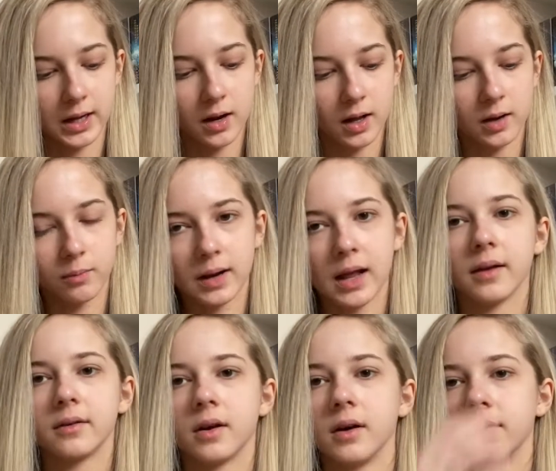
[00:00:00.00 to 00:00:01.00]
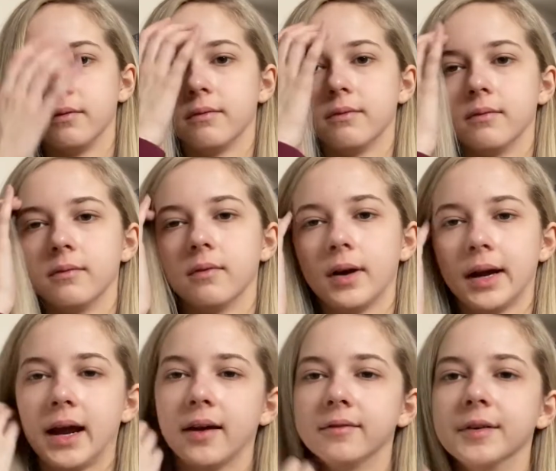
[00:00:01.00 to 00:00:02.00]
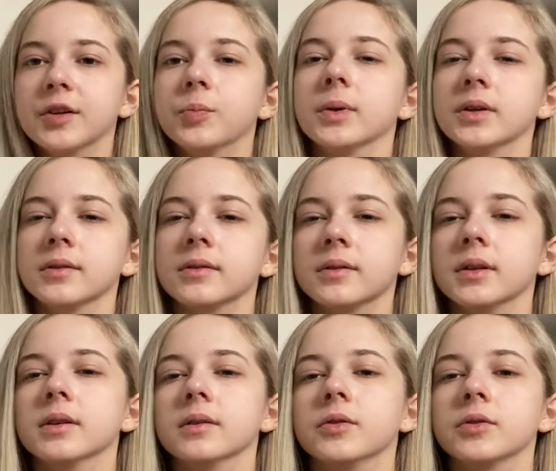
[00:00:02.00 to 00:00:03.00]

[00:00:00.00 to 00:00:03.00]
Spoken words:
and like I'm glad I have experienced the